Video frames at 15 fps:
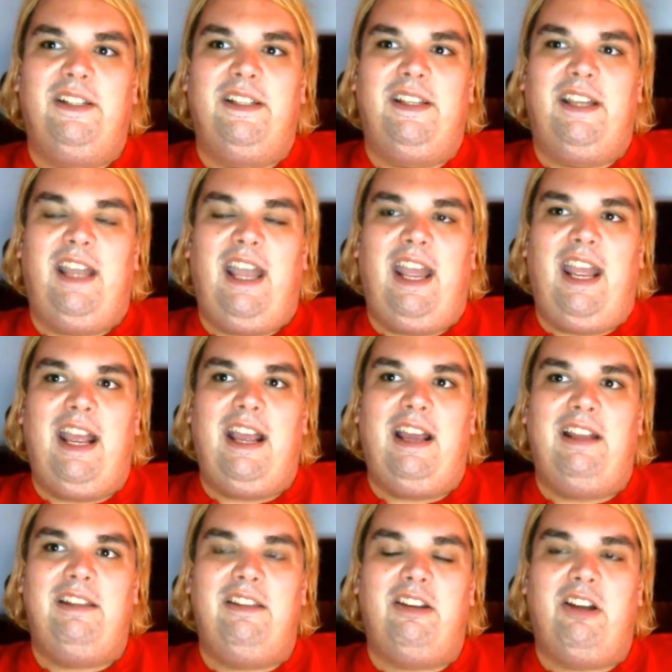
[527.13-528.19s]
and
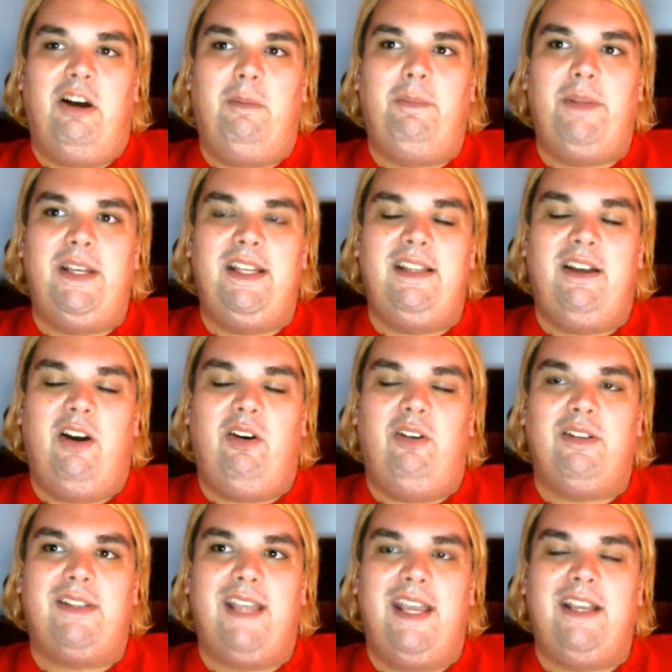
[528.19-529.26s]
the company
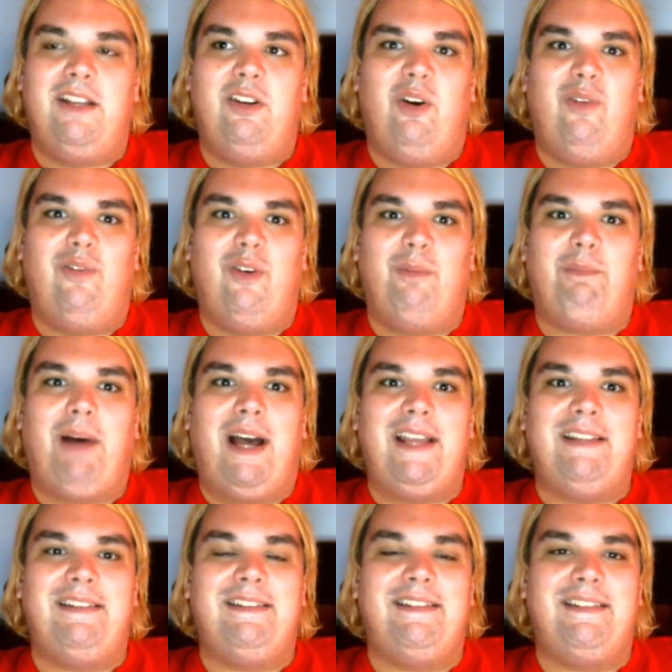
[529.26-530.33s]
taken over by
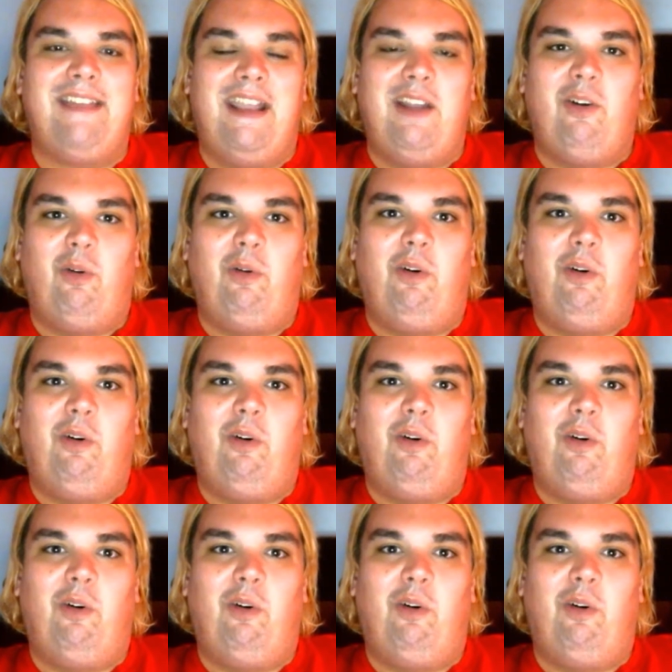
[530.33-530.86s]
Darrell,